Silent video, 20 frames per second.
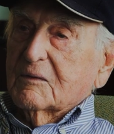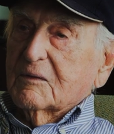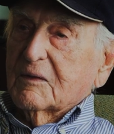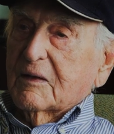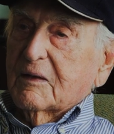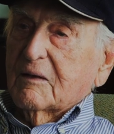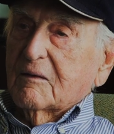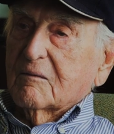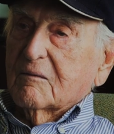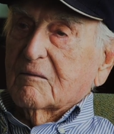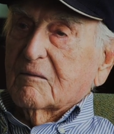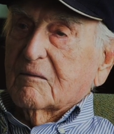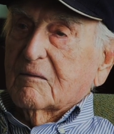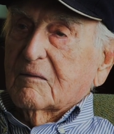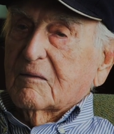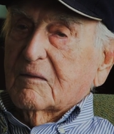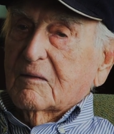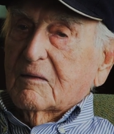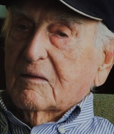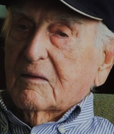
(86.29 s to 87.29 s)
Yeah.
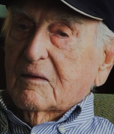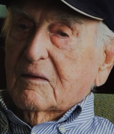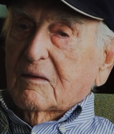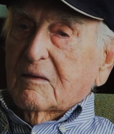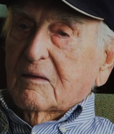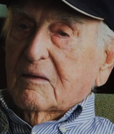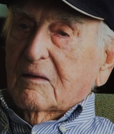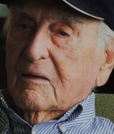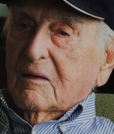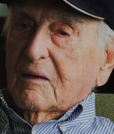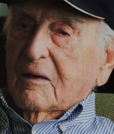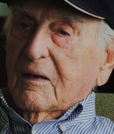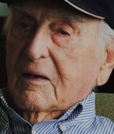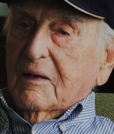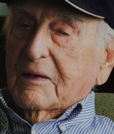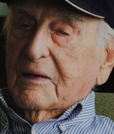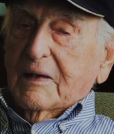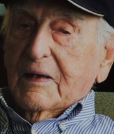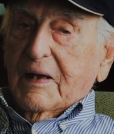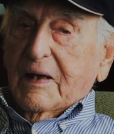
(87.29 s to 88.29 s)
But it wasn't easy to do.
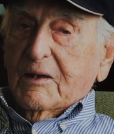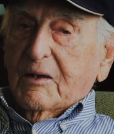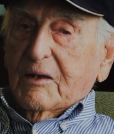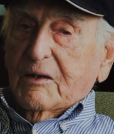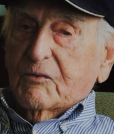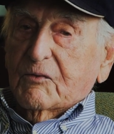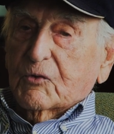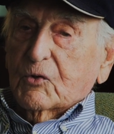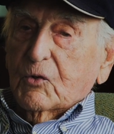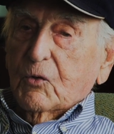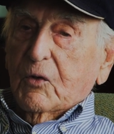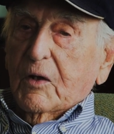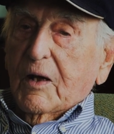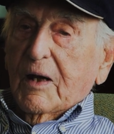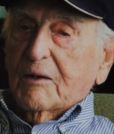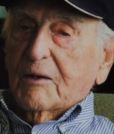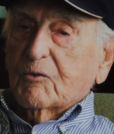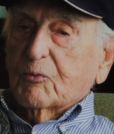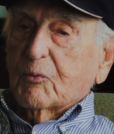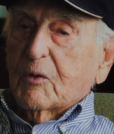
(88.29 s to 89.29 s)
And then I had these two
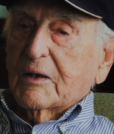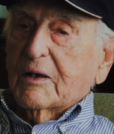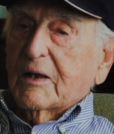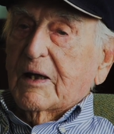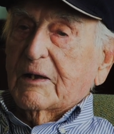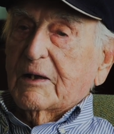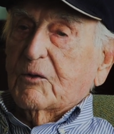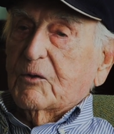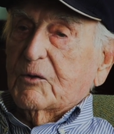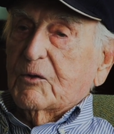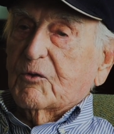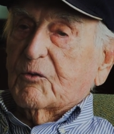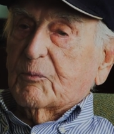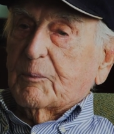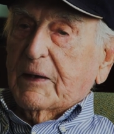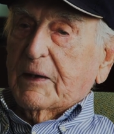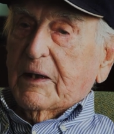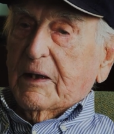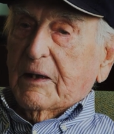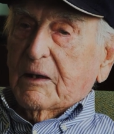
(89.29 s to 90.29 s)
guys. One guy couldn't
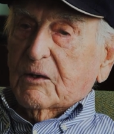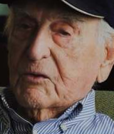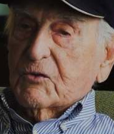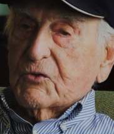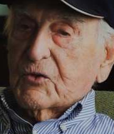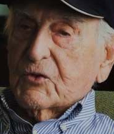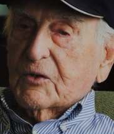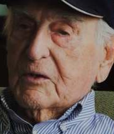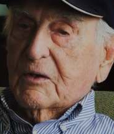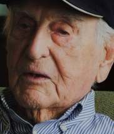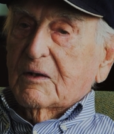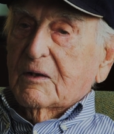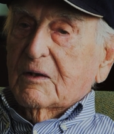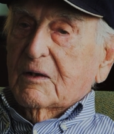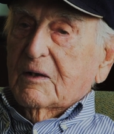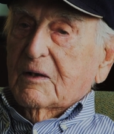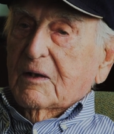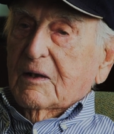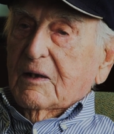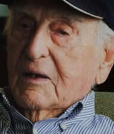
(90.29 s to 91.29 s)
speak English
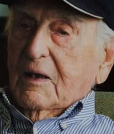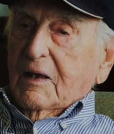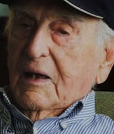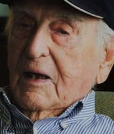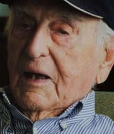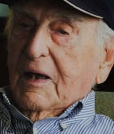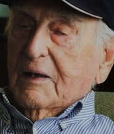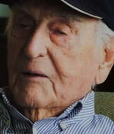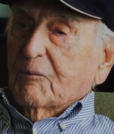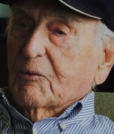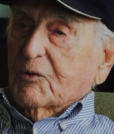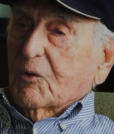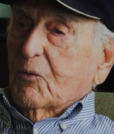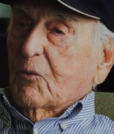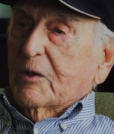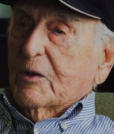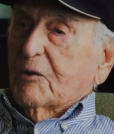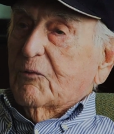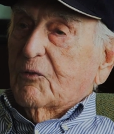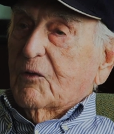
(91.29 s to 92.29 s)
and he was a
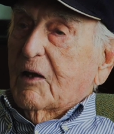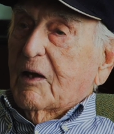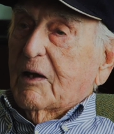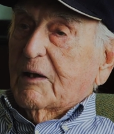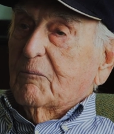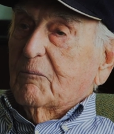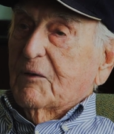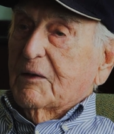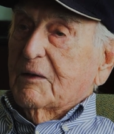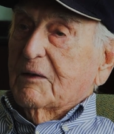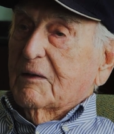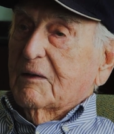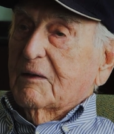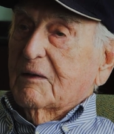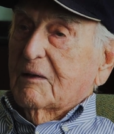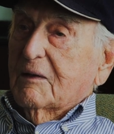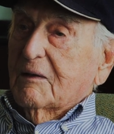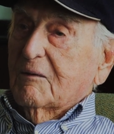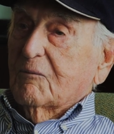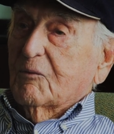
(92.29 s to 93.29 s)
wonderful lineman.
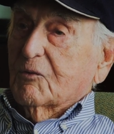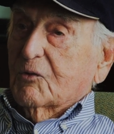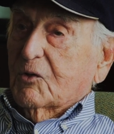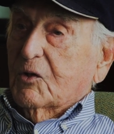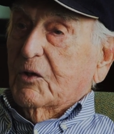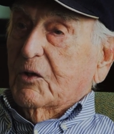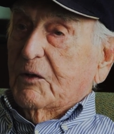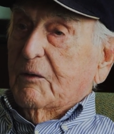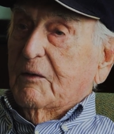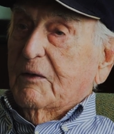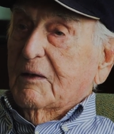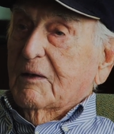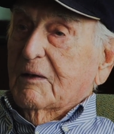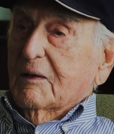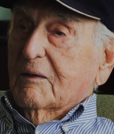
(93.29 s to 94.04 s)
He was good.